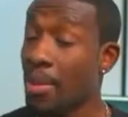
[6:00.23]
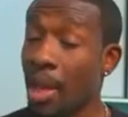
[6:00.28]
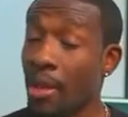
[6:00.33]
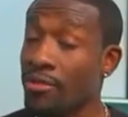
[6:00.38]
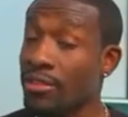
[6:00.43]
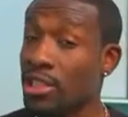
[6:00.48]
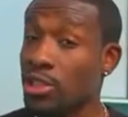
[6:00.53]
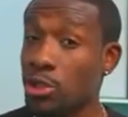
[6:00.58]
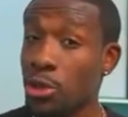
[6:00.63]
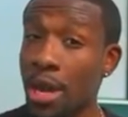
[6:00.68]
I'm
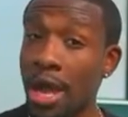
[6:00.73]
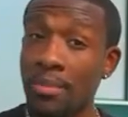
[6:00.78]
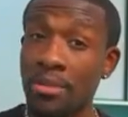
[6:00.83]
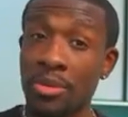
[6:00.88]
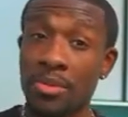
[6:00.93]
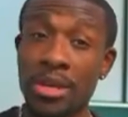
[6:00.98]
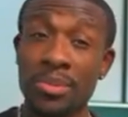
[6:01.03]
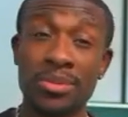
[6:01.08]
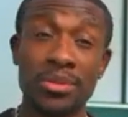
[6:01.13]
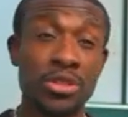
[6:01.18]
not really sure how
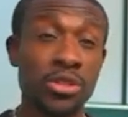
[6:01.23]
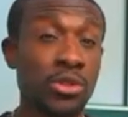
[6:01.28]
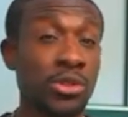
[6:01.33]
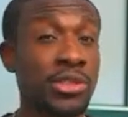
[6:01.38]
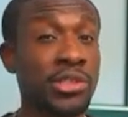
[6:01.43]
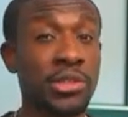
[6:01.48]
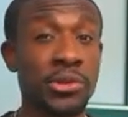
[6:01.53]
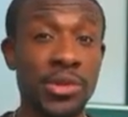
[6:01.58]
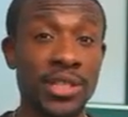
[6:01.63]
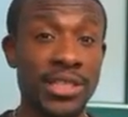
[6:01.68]
many people
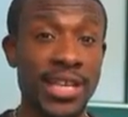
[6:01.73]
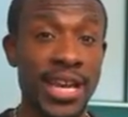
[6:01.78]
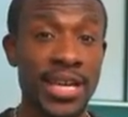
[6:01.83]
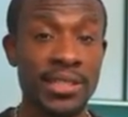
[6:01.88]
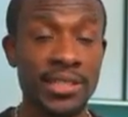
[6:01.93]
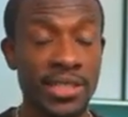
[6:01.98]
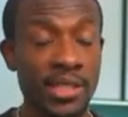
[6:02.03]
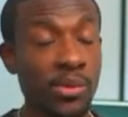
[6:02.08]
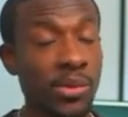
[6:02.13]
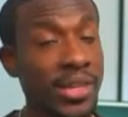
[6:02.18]
use the noise
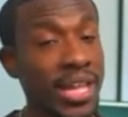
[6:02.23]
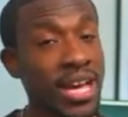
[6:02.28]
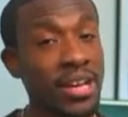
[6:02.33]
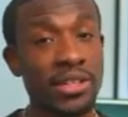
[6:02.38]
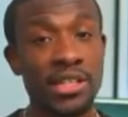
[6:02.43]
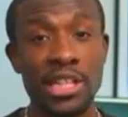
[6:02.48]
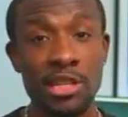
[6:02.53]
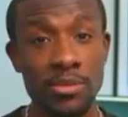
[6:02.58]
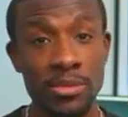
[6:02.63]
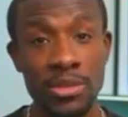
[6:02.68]
cancelling
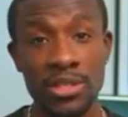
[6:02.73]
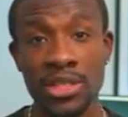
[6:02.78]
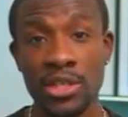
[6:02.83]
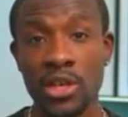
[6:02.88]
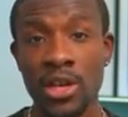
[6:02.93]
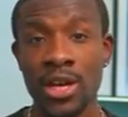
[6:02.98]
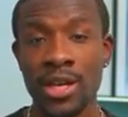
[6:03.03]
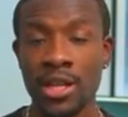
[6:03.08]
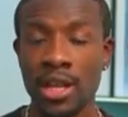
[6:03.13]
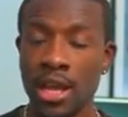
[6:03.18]
without any
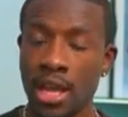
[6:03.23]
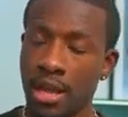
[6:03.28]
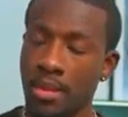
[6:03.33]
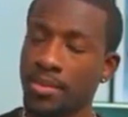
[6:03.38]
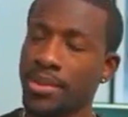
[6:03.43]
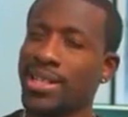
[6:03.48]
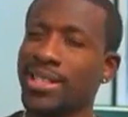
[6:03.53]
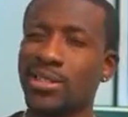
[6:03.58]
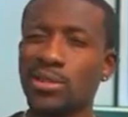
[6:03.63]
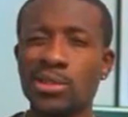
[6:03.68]
music on,
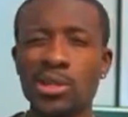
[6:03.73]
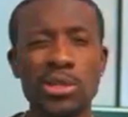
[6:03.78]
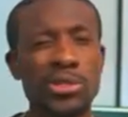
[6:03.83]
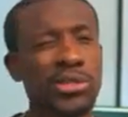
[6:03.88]
but I do